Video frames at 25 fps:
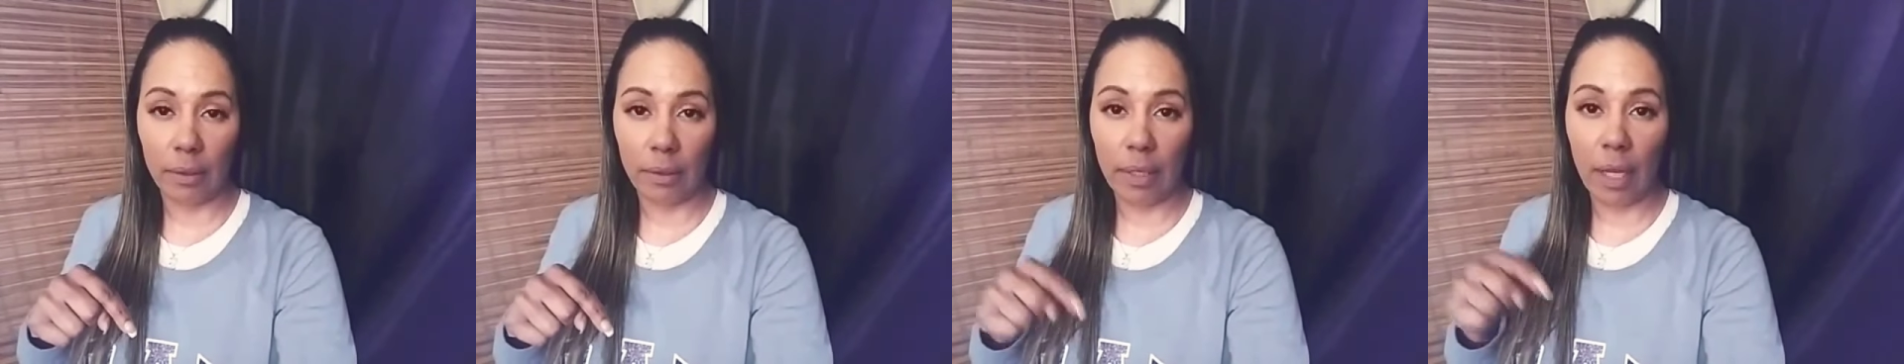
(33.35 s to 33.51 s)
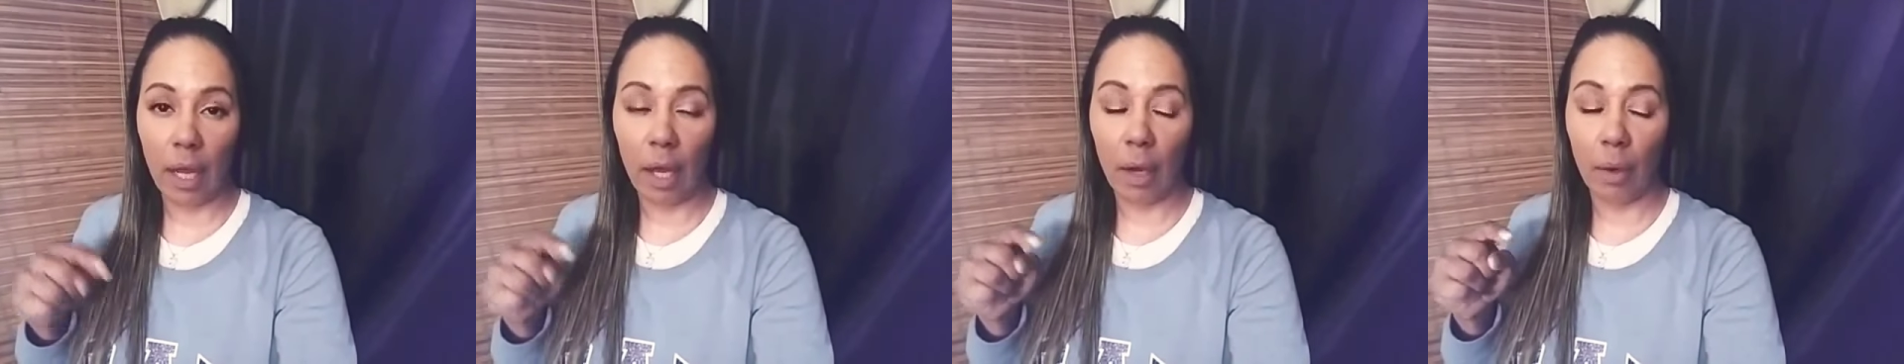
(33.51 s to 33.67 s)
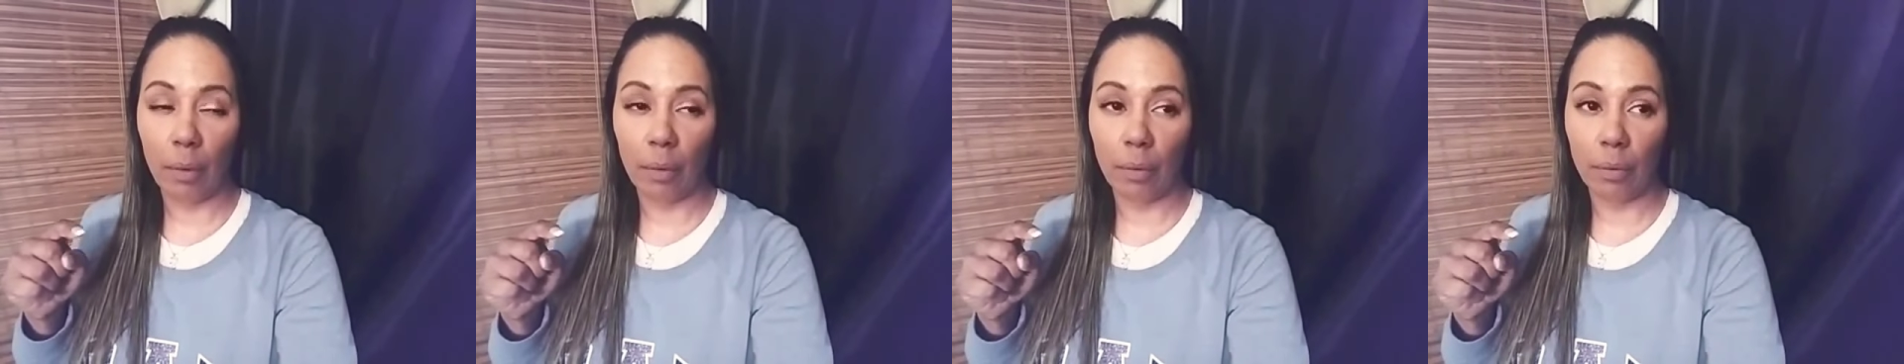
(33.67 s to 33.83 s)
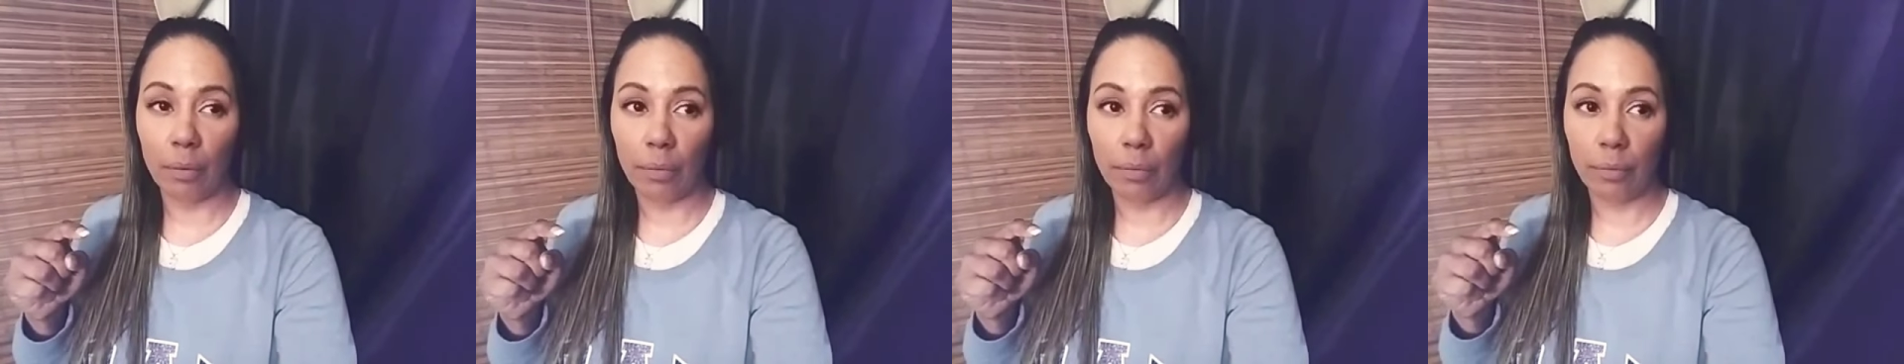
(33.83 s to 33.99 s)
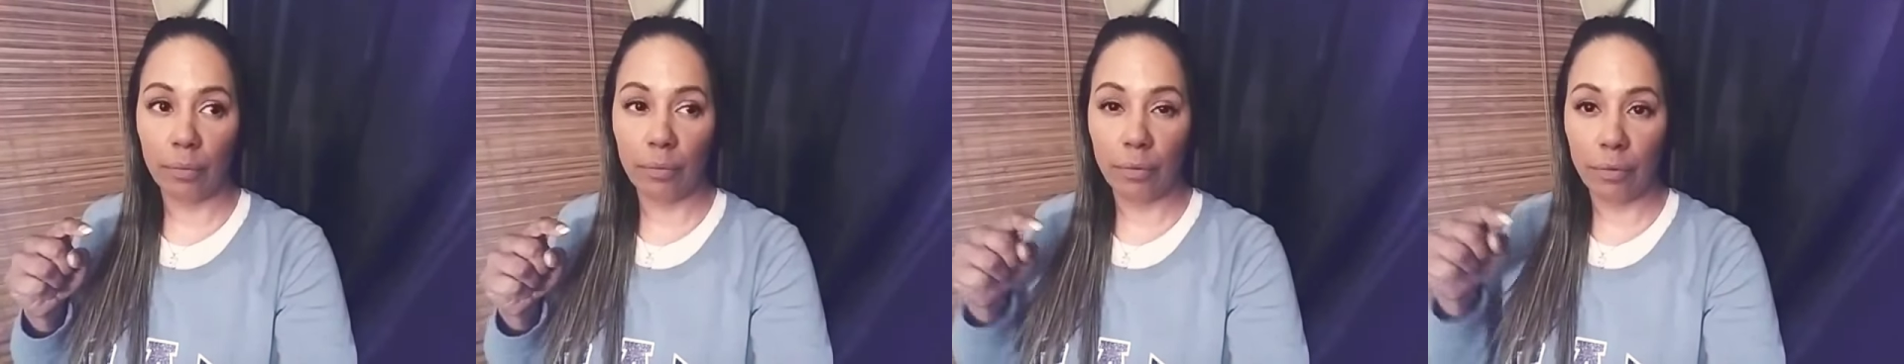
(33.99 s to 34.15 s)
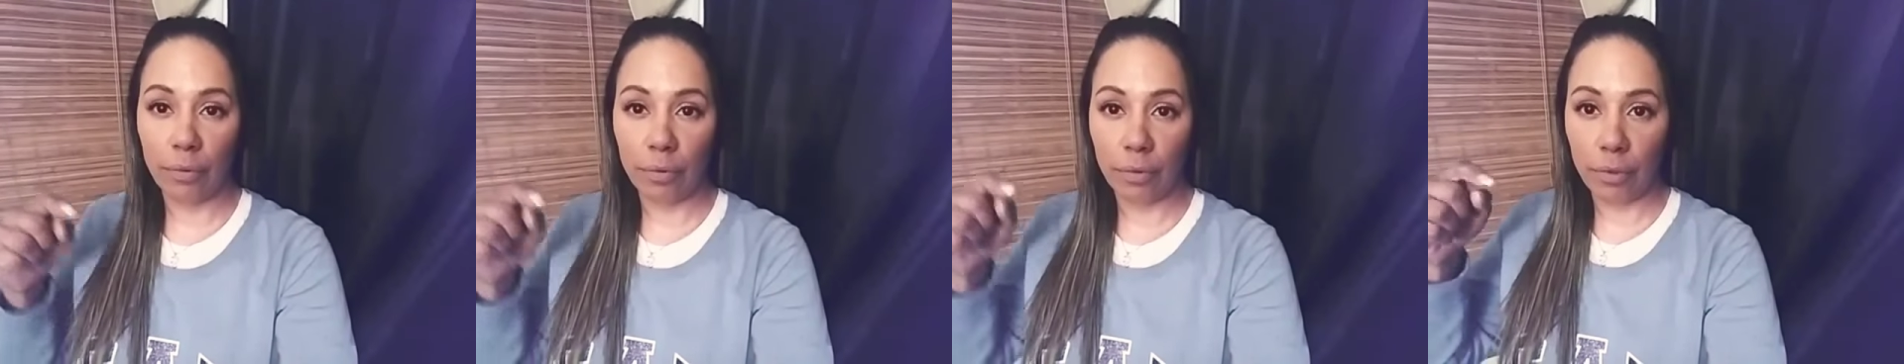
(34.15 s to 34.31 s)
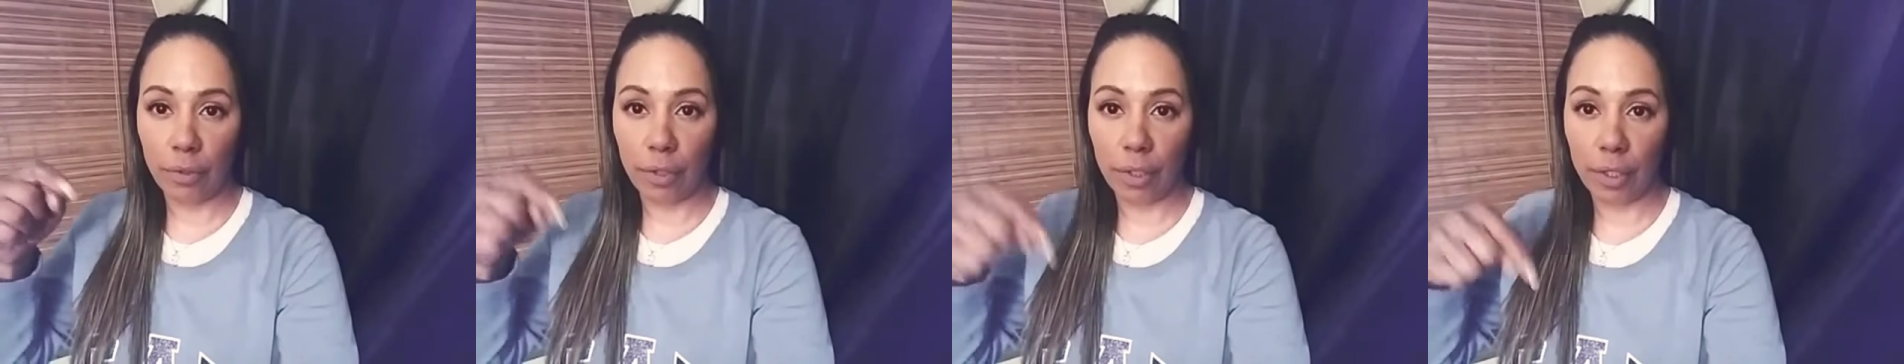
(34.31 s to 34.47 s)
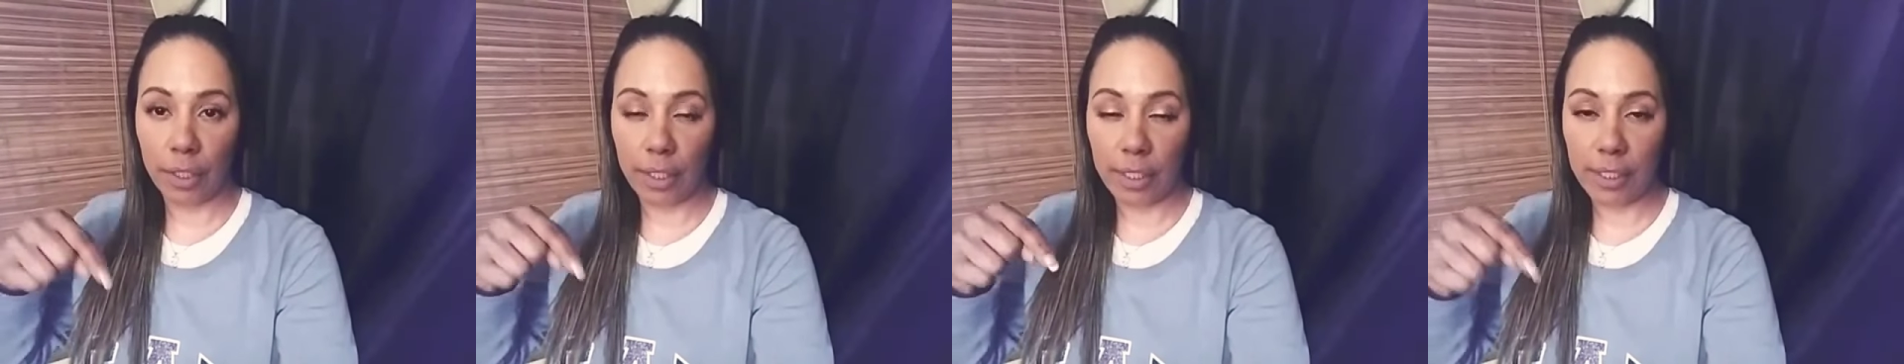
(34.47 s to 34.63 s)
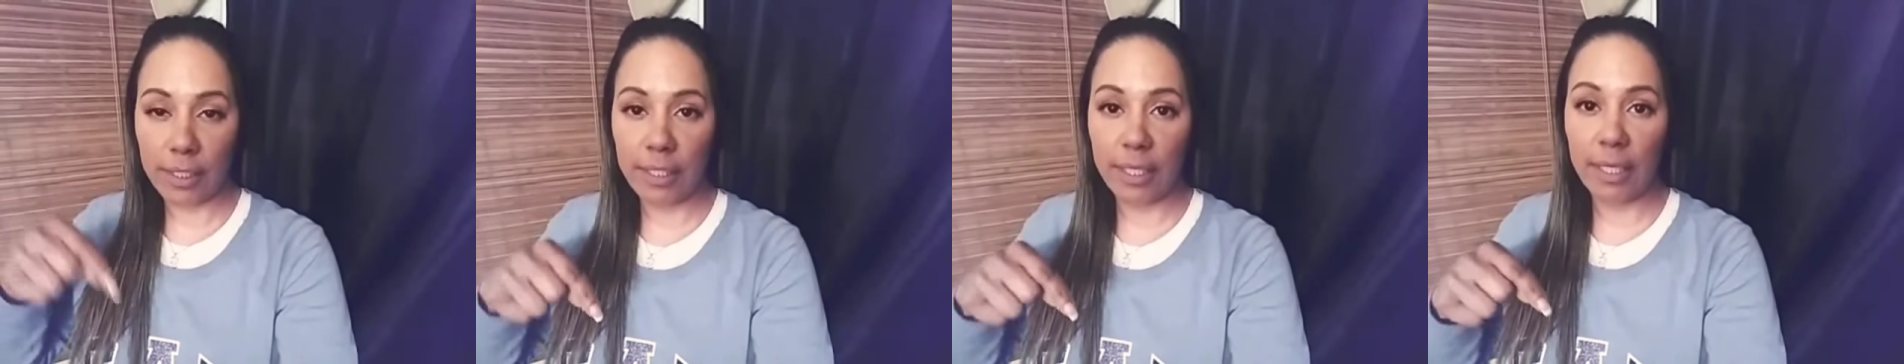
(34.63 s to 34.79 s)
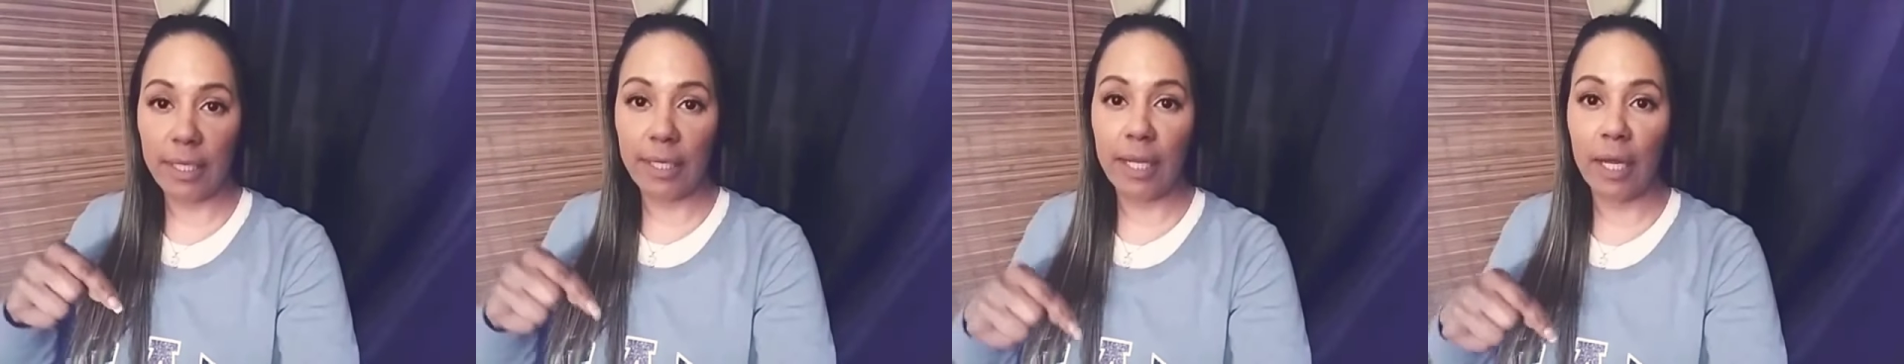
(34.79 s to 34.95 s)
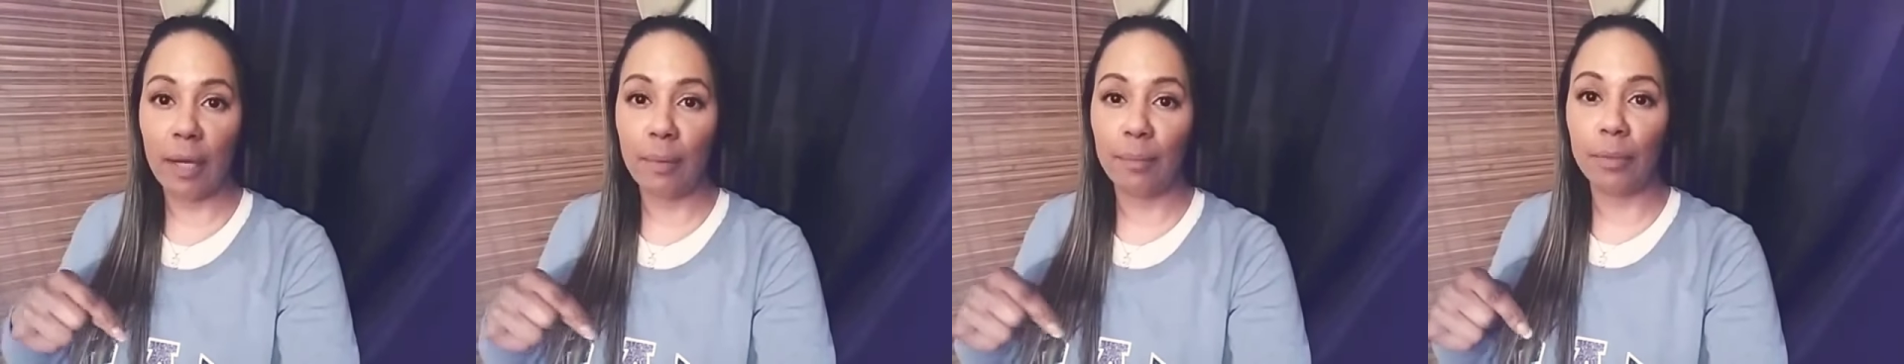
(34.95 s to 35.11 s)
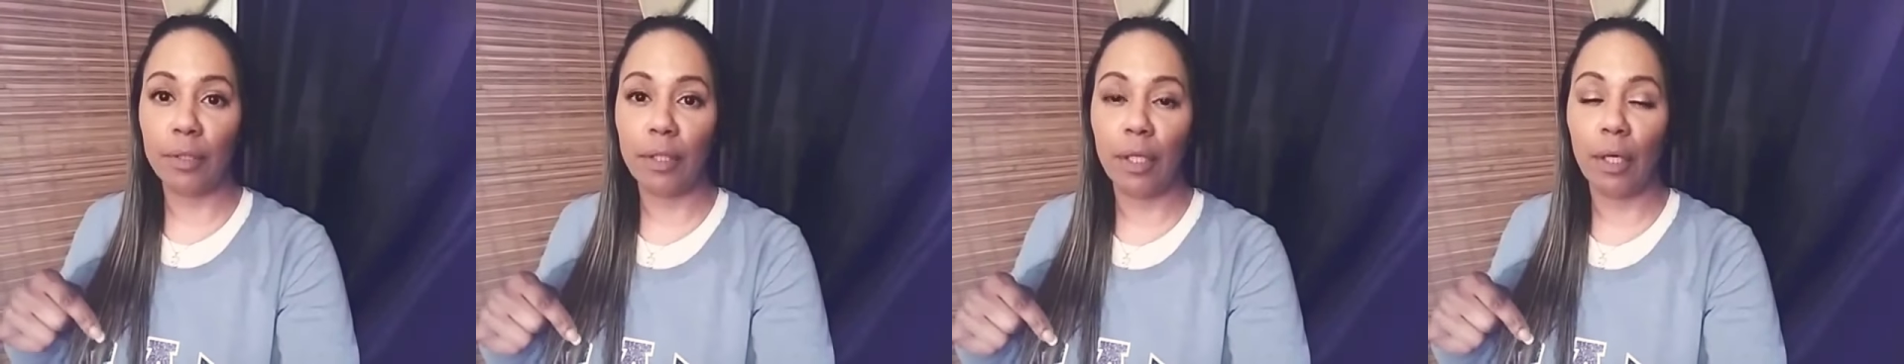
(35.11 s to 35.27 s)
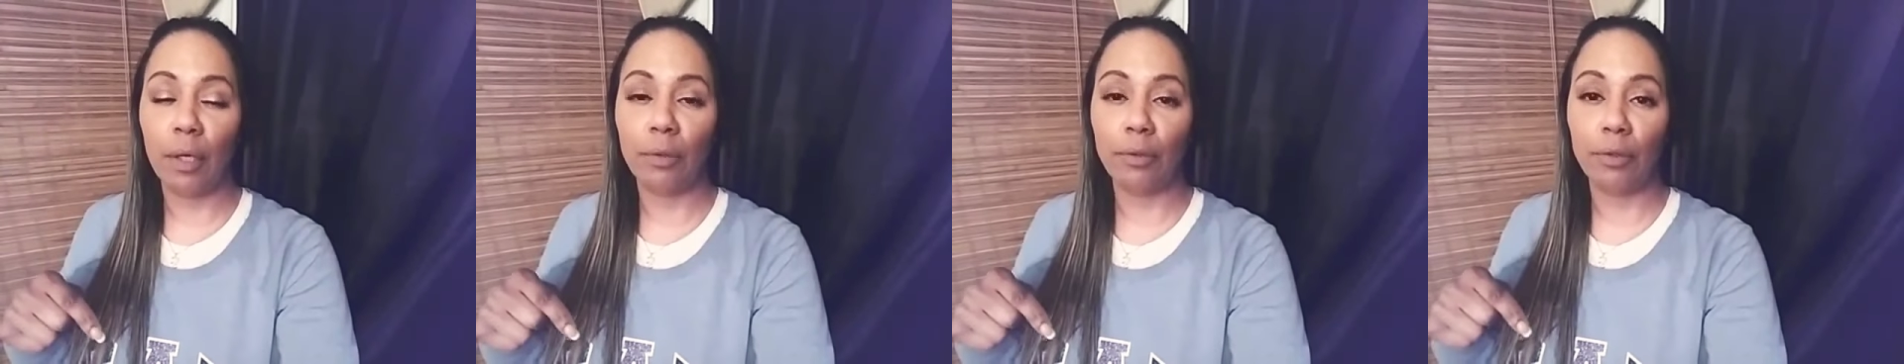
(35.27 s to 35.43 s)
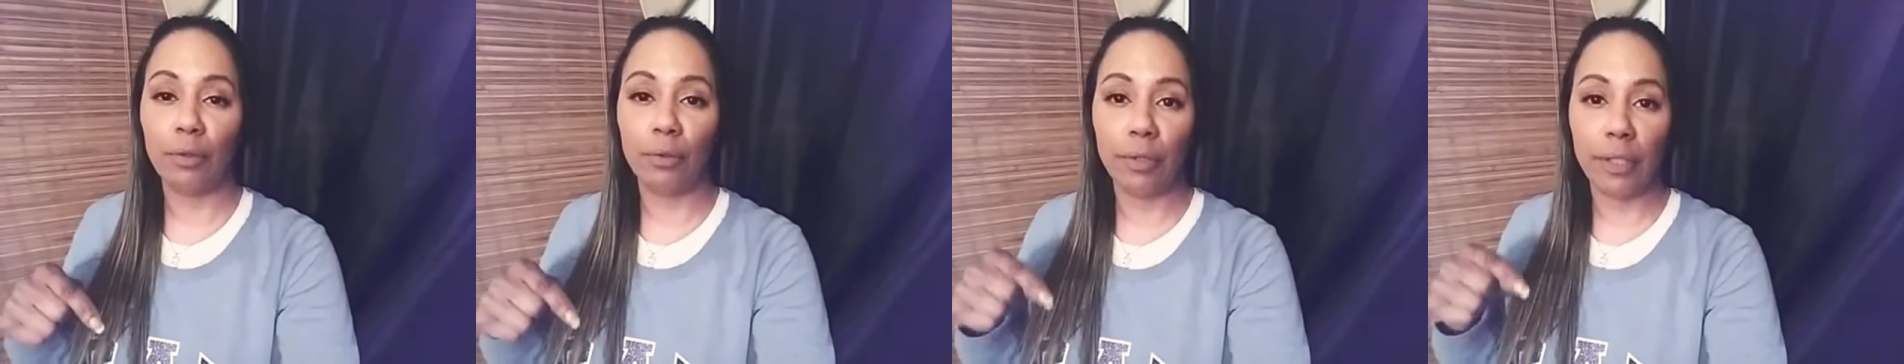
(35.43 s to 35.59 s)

Now, you're going to see it down below.